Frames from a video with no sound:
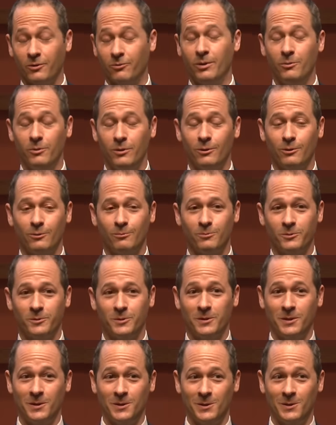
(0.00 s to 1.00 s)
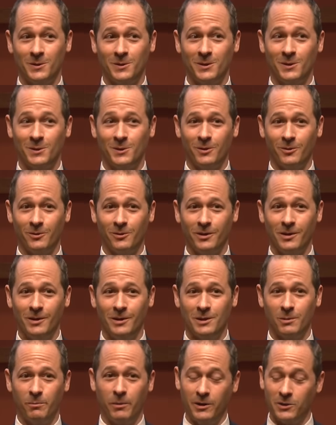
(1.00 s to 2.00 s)
with your statistics necessarily. It
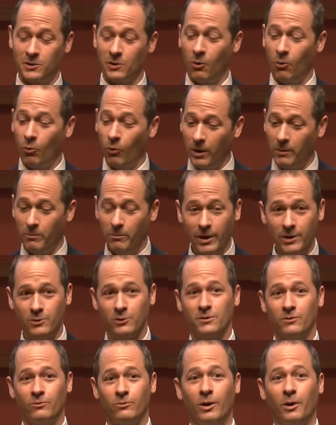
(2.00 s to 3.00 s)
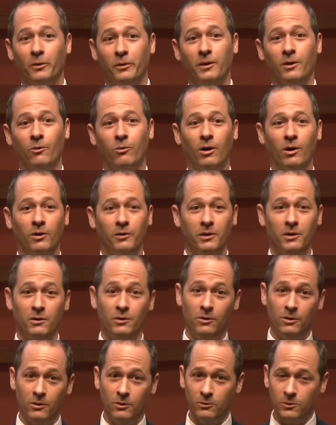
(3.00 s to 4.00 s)
depends on what measures of wealth inequality you
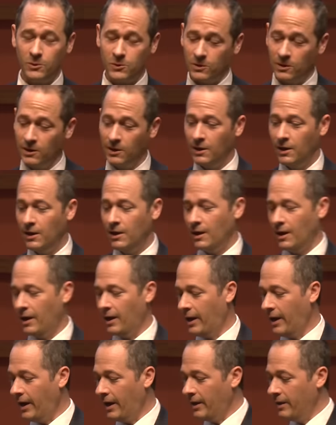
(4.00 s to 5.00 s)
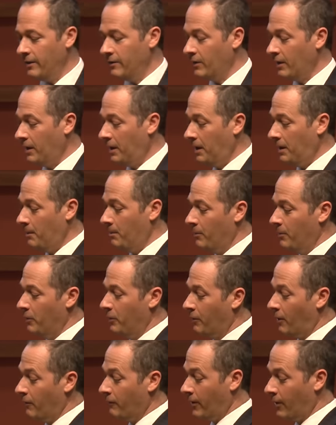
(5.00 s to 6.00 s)
use. And um,
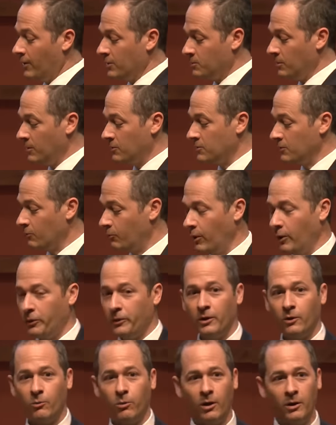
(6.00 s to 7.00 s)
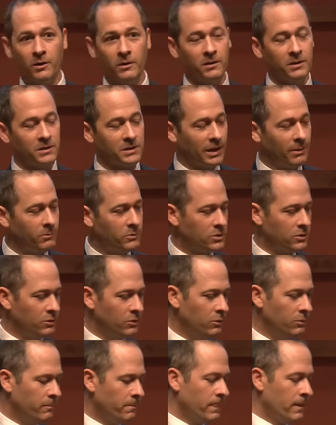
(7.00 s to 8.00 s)
there are various measures of wealth inequality that attempt
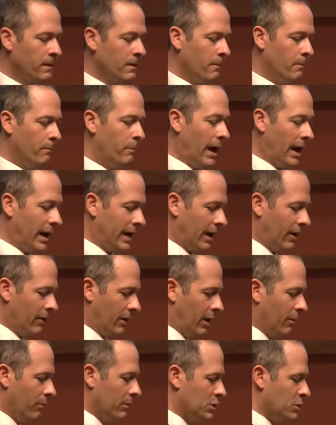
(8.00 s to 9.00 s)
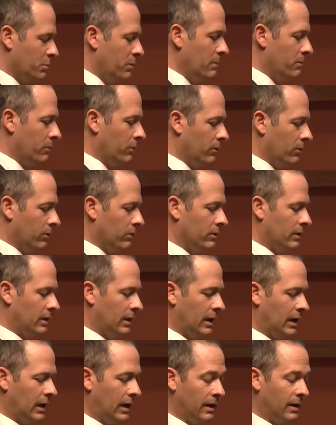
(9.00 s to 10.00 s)
to back out how much people,
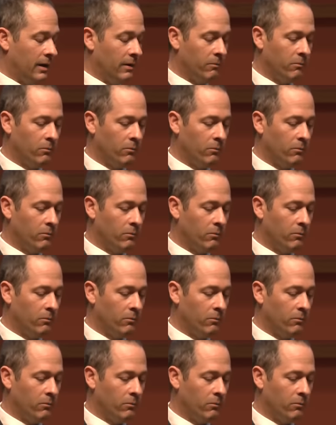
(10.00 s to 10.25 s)
uh,